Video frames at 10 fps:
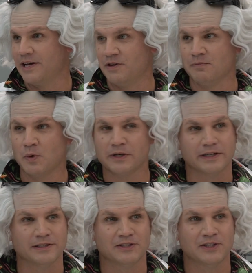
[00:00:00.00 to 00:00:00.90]
on their
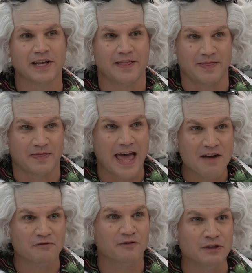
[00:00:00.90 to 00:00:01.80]
mortgage, and
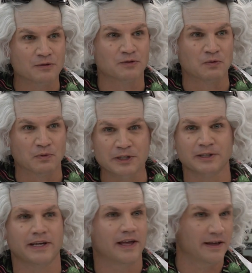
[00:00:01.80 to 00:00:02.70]
that feels
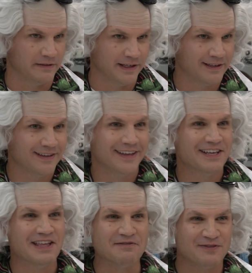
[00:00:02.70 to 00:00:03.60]
really heavy,
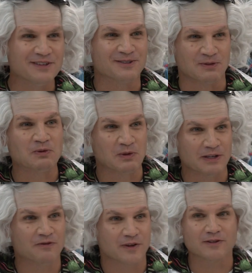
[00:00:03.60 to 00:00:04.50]
it
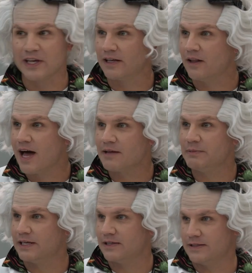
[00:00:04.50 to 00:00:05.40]
feels like a
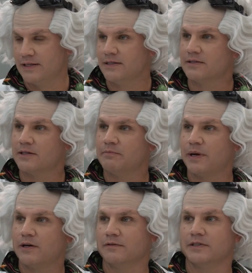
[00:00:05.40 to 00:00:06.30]
lot because it is,
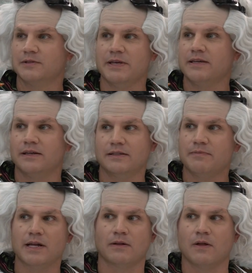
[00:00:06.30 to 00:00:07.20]
comparatively speaking. It's been a